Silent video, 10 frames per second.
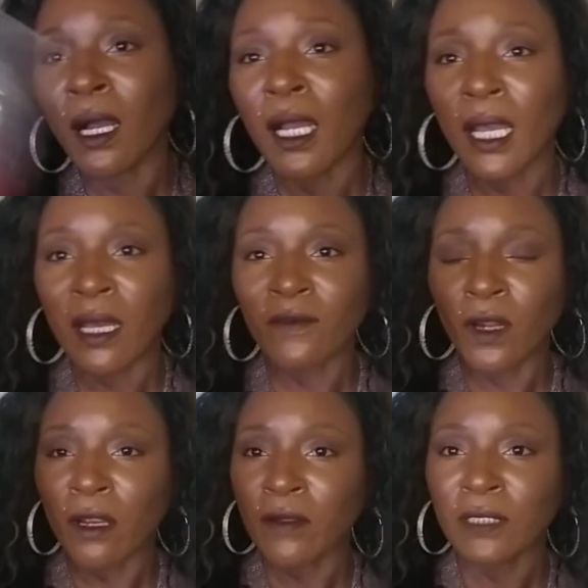I have
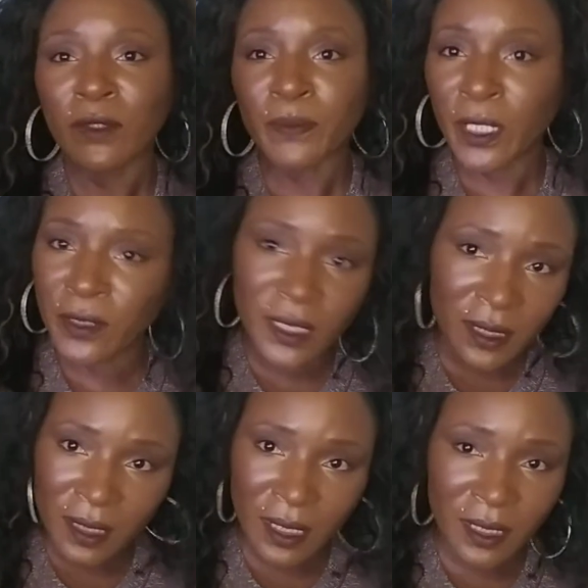already
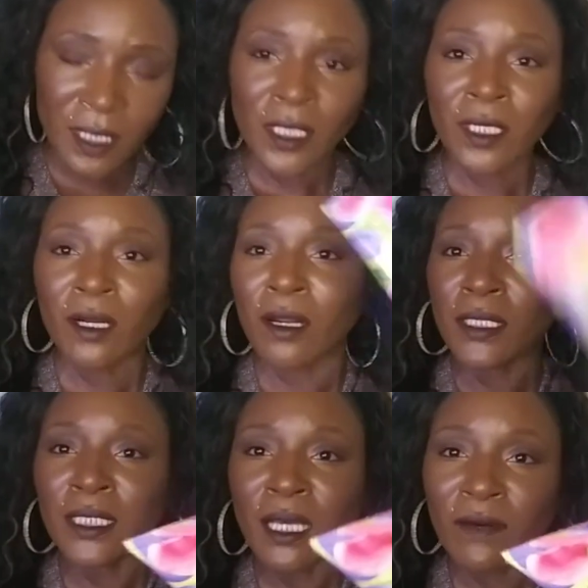repurchased this. I
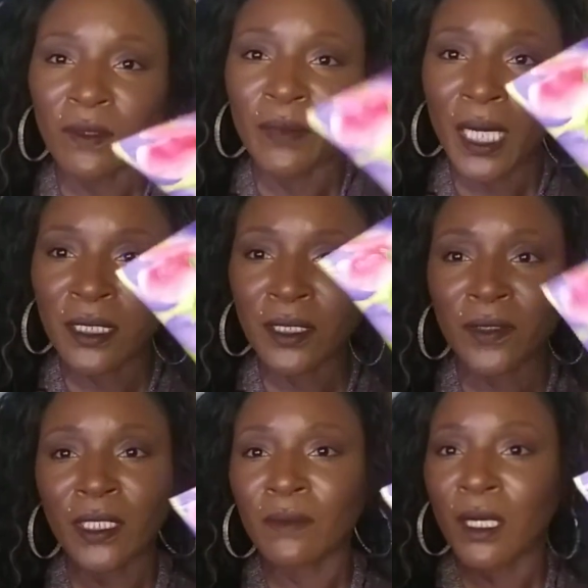already have a body
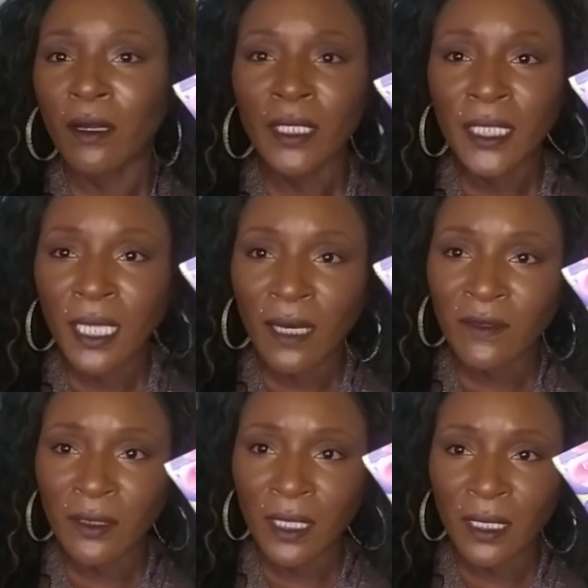cream. I already have
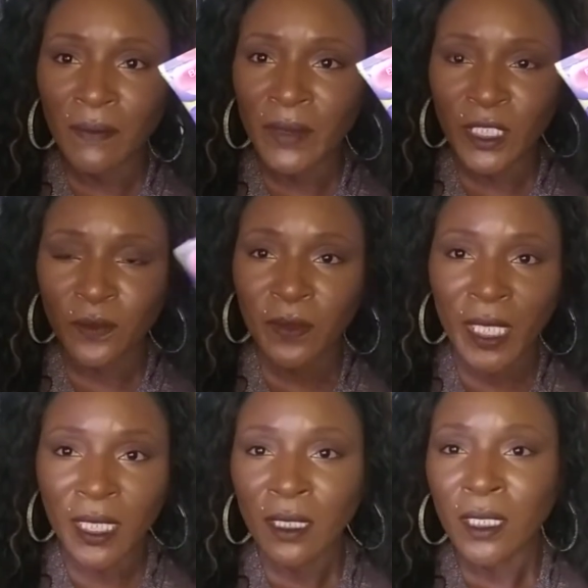a, a mist
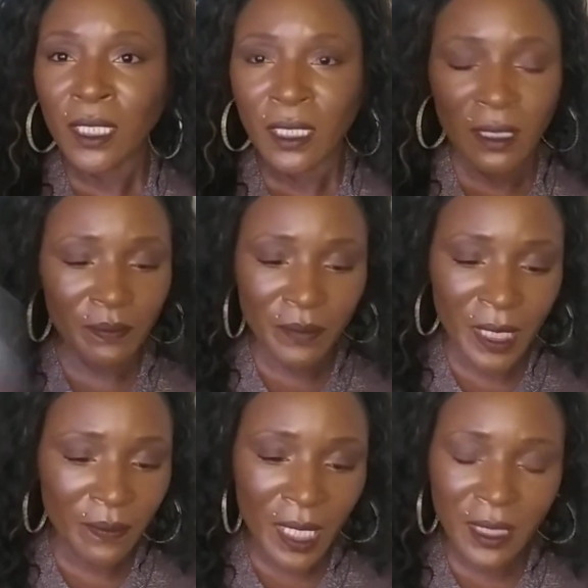spray
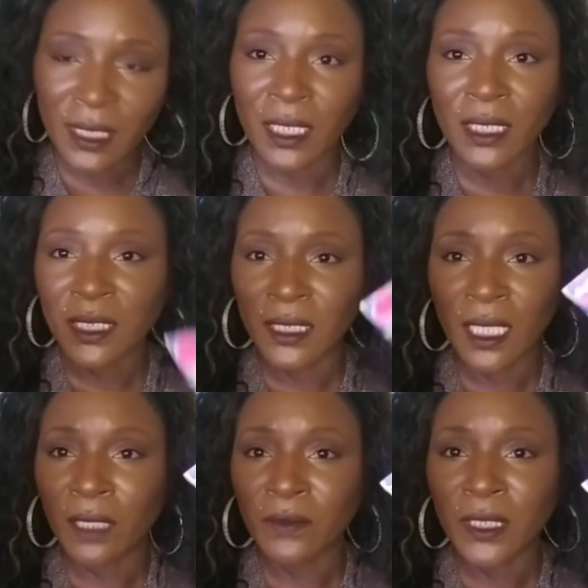in my collection.
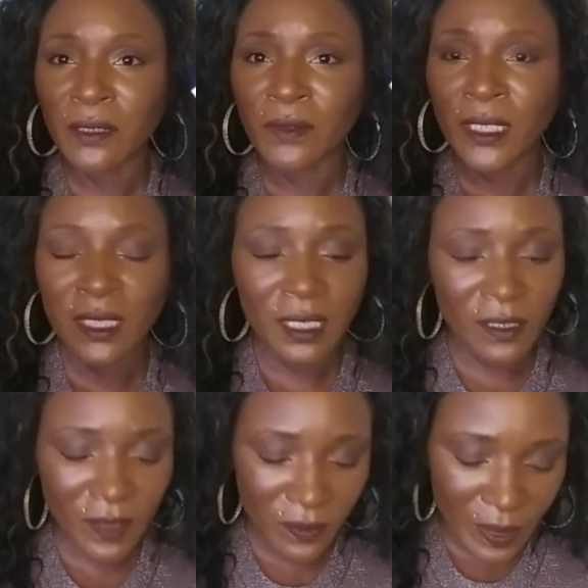I really, really
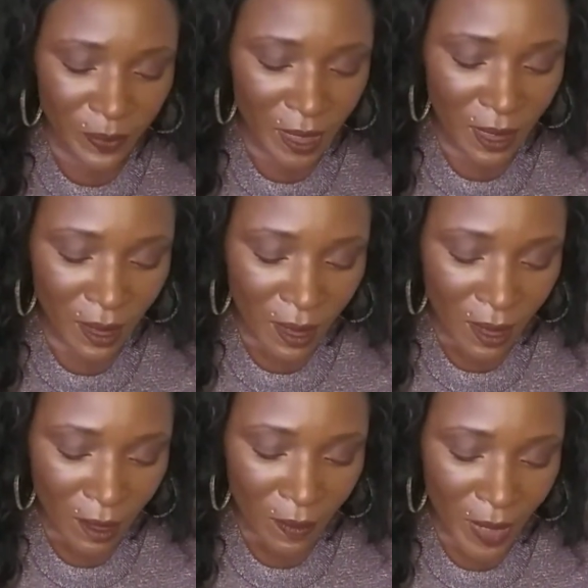love Sweet Pea
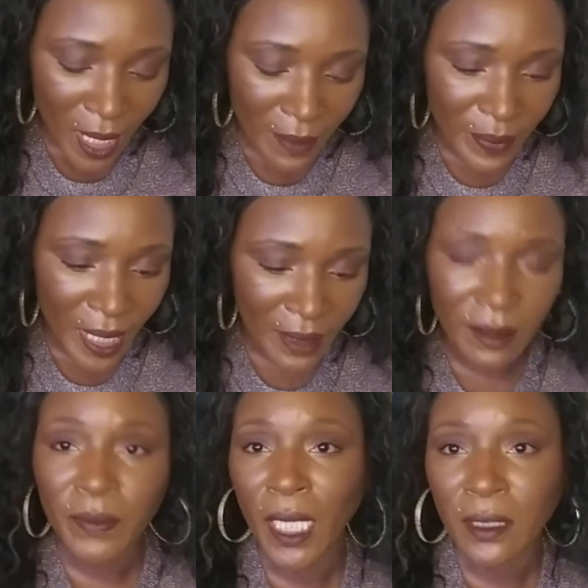by Bath
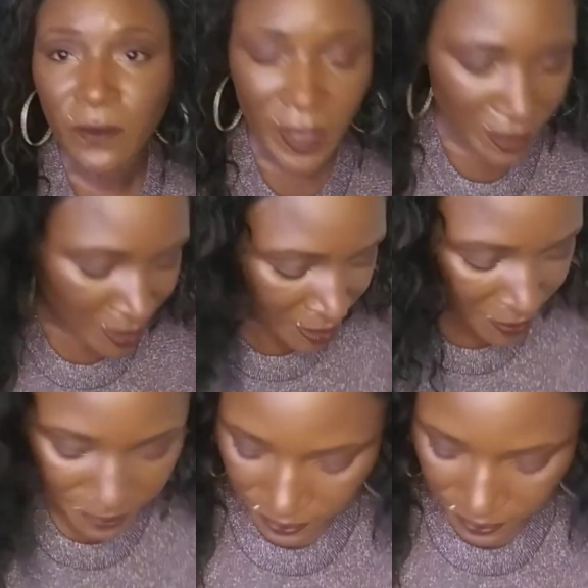& Body Works.